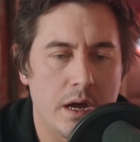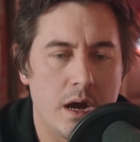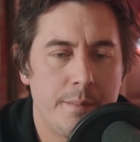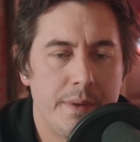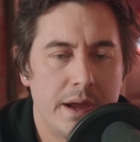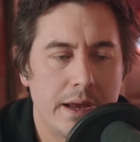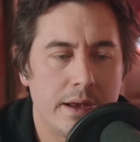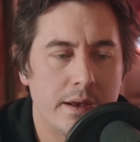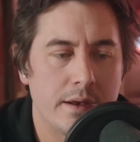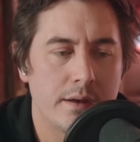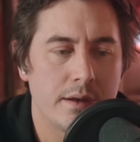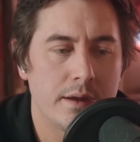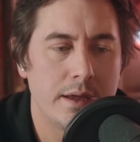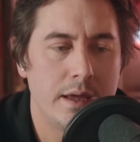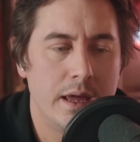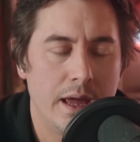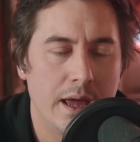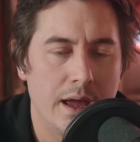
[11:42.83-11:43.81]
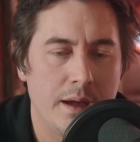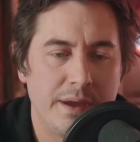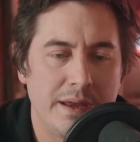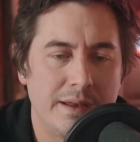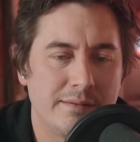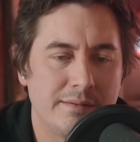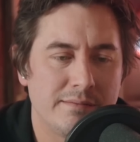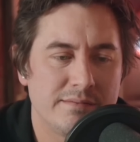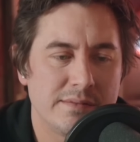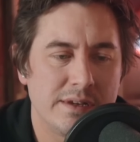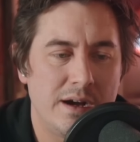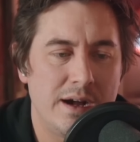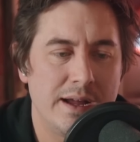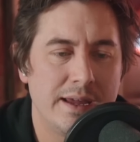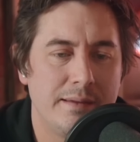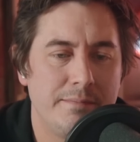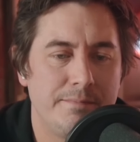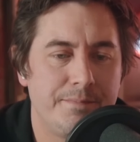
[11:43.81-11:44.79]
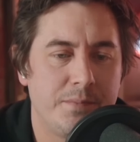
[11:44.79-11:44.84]
I mean, yeah. I mean,
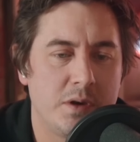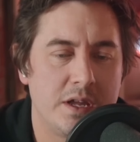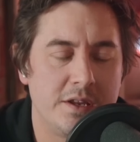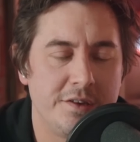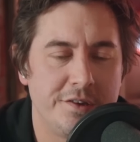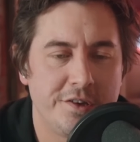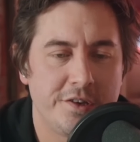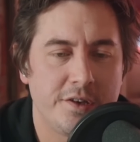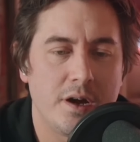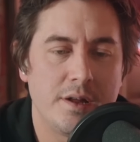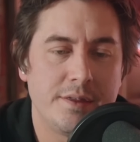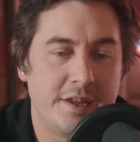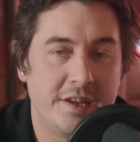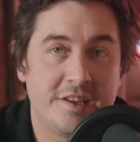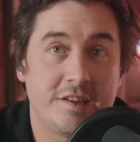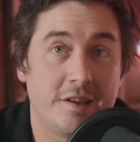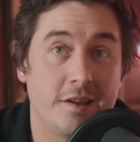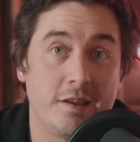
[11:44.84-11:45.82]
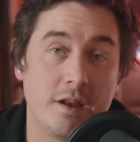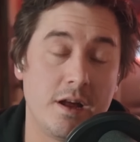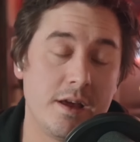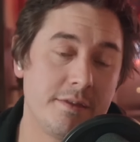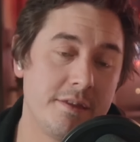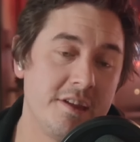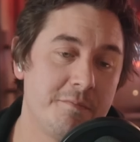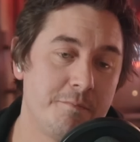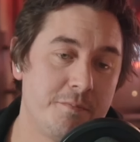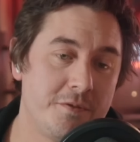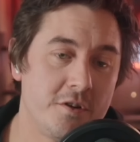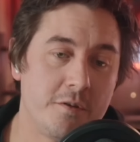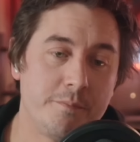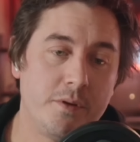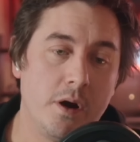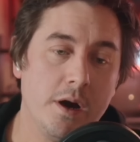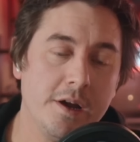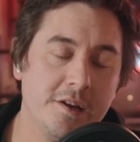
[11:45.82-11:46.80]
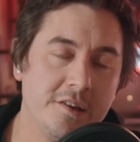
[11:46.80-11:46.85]
I can this sort
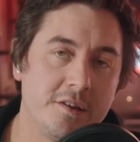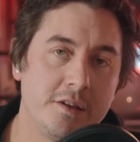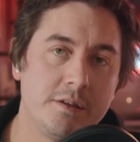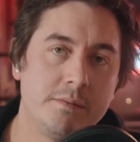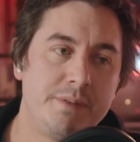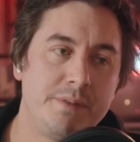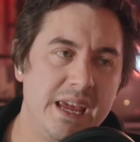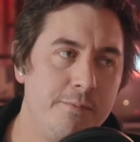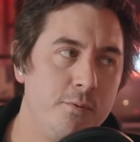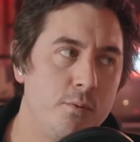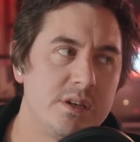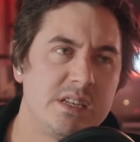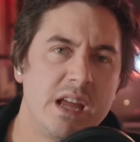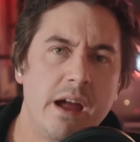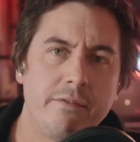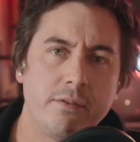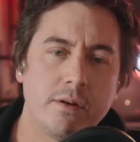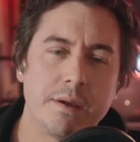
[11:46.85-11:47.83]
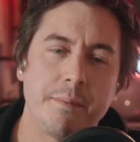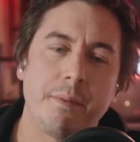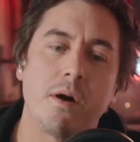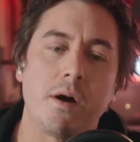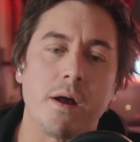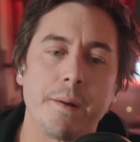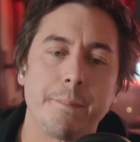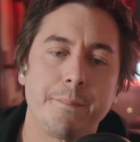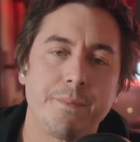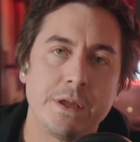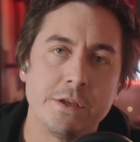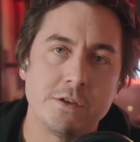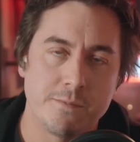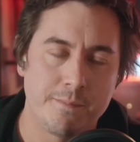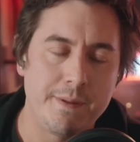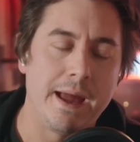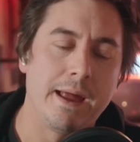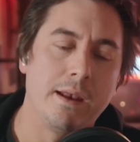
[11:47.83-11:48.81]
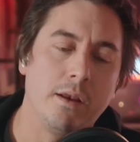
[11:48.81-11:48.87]
of price. People would definitely buy it in
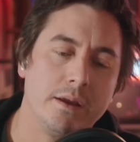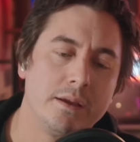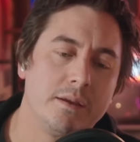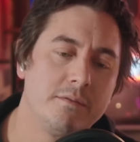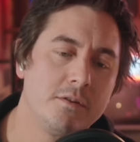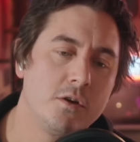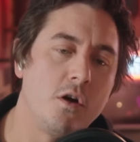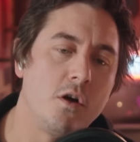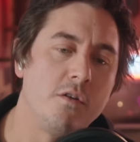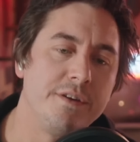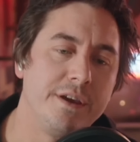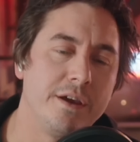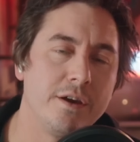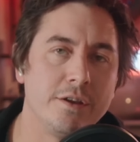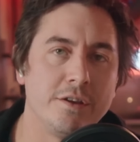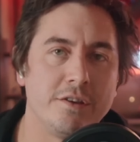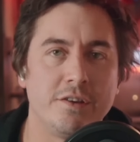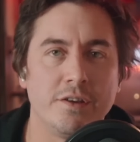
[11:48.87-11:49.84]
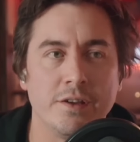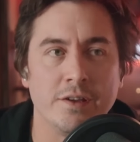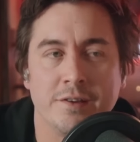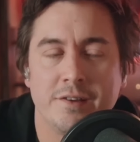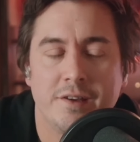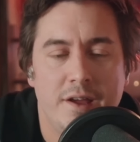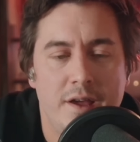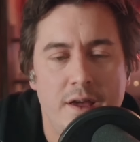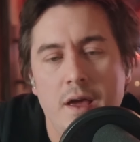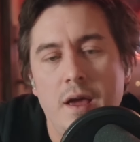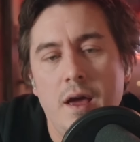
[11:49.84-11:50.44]
Japan, like coffee connoisseurs.